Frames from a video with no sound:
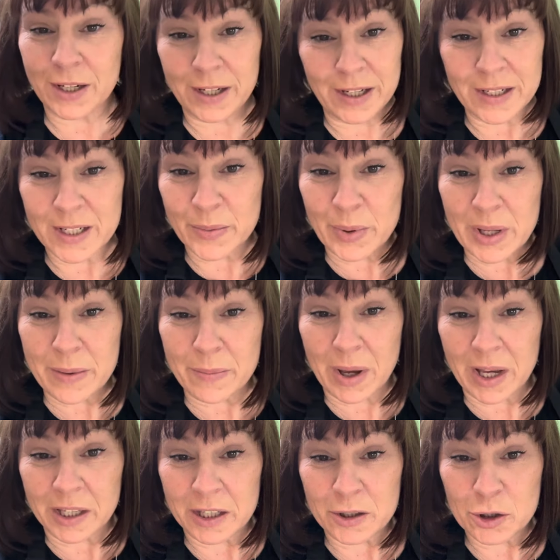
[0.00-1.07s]
need to be in my
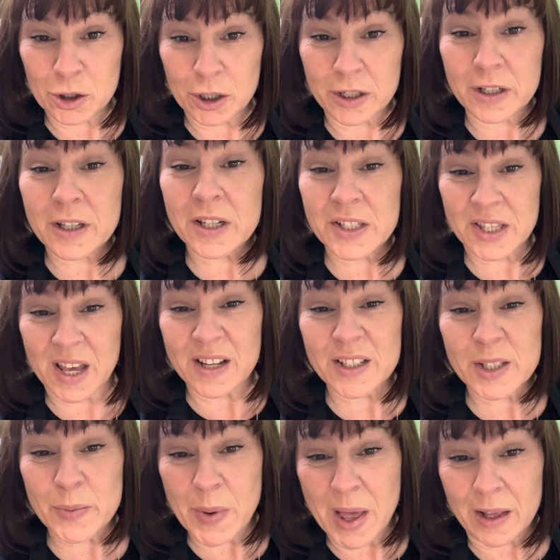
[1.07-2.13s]
kitchen because that
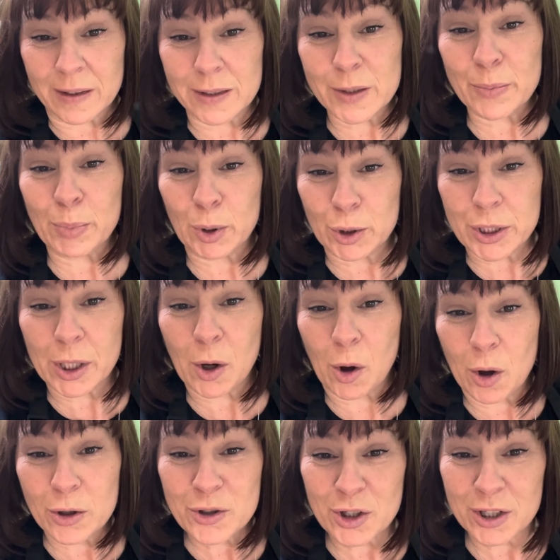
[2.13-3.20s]
smells bloody
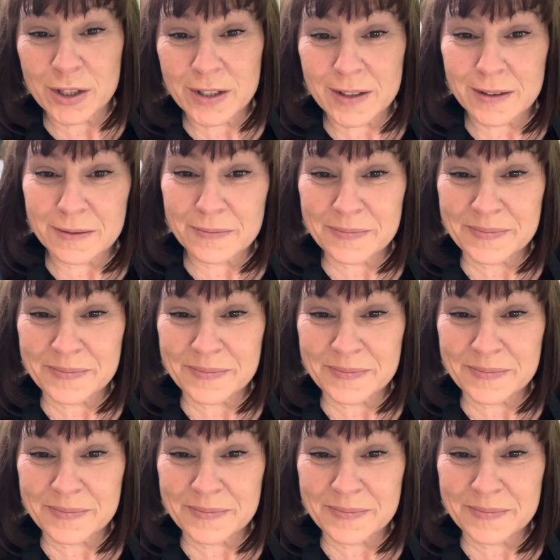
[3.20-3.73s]
gorgeous.